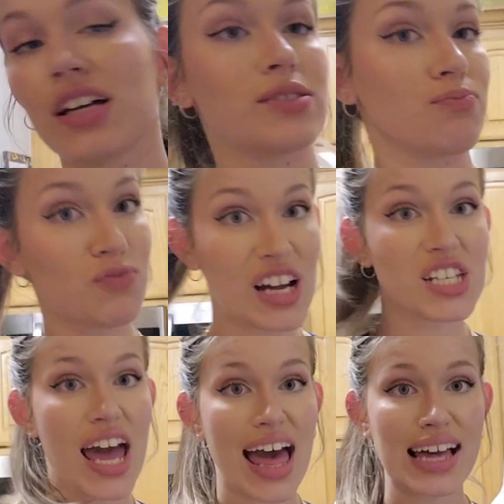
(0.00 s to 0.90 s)
got some fresh
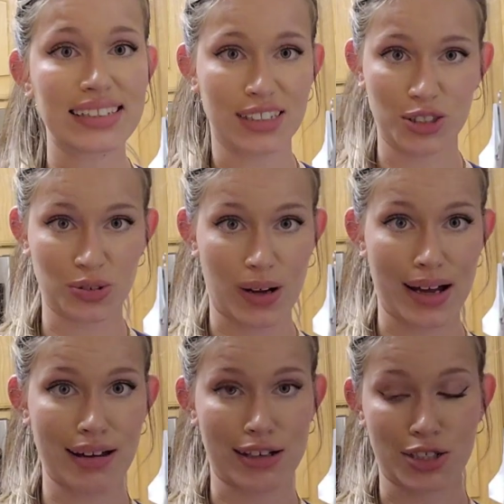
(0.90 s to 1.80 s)
eggs that are
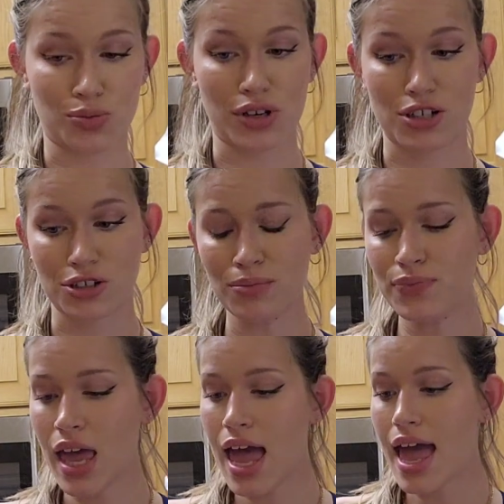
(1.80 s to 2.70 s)
drying, I just washed them.
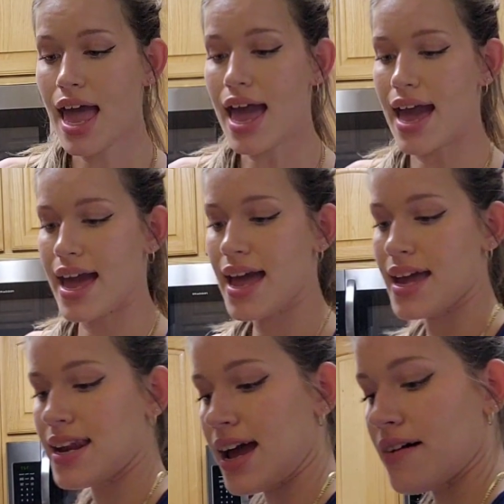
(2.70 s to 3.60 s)

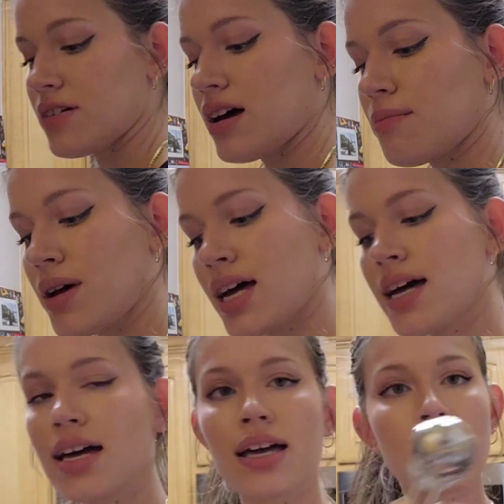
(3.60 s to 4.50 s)
And I've got
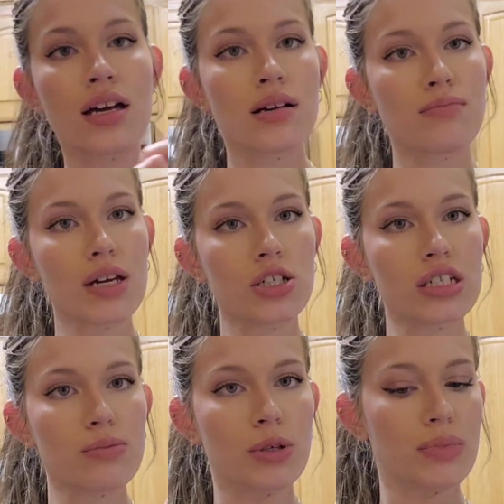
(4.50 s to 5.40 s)
my measuring
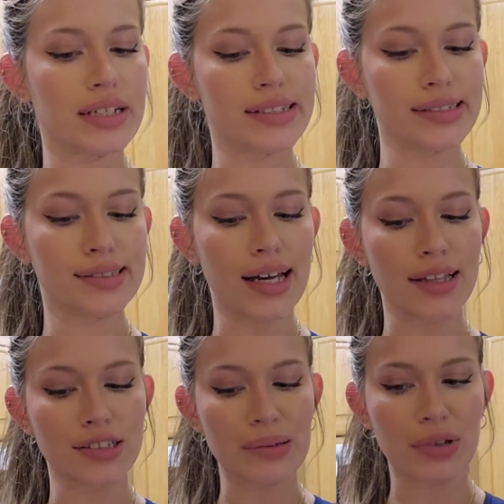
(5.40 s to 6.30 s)
spoon because I
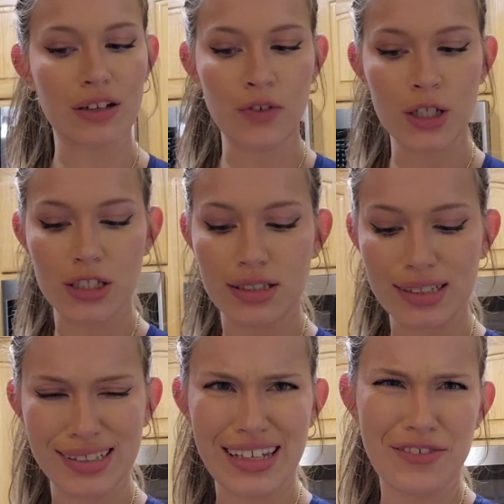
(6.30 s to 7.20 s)
looked up the conversions
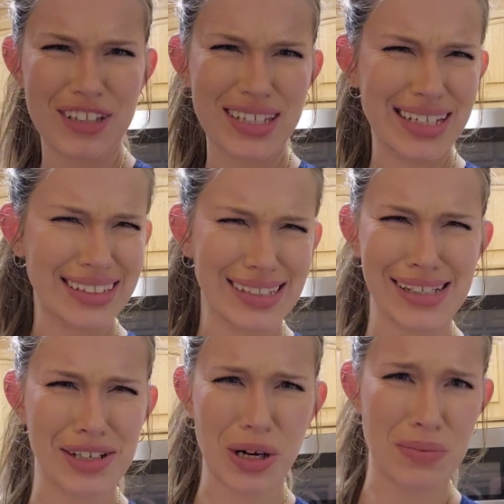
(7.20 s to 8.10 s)
because everything is
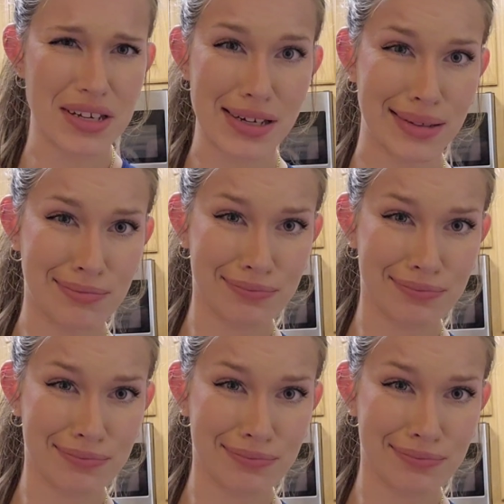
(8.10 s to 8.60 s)
in European.